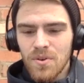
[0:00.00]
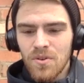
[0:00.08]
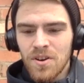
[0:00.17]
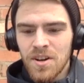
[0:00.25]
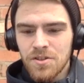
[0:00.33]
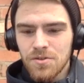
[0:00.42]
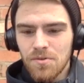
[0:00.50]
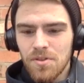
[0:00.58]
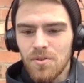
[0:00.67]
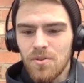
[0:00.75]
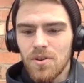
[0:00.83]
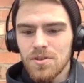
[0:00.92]
initial
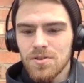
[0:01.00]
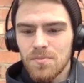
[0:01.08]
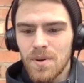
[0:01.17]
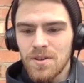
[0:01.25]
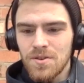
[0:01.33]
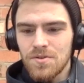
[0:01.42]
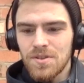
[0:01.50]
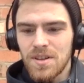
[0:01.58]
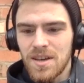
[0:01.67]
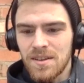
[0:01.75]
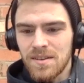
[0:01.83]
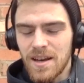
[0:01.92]
thoughts when you
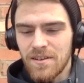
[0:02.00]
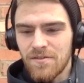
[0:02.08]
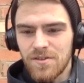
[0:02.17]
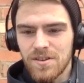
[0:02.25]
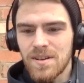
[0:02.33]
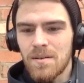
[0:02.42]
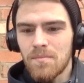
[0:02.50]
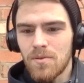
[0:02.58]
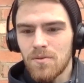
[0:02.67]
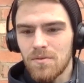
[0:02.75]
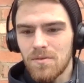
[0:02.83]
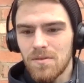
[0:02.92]
seen, like, for
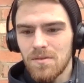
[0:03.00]
example,